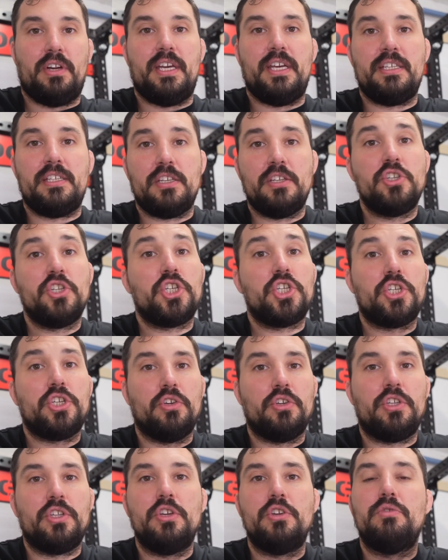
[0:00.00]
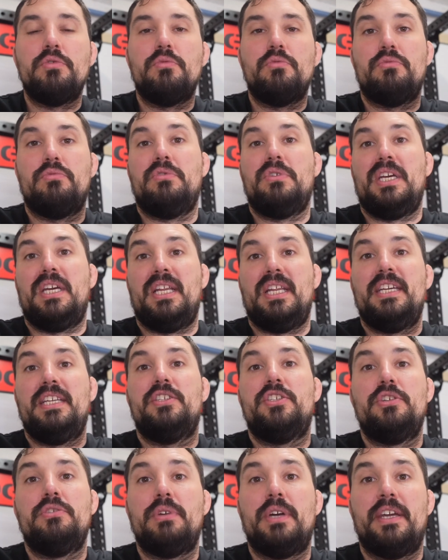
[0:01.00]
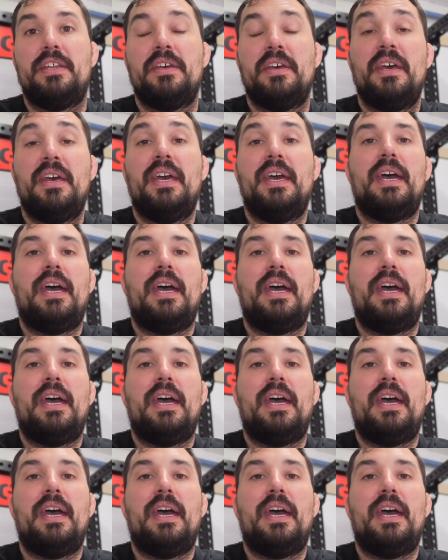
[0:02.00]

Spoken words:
is, should you really do it?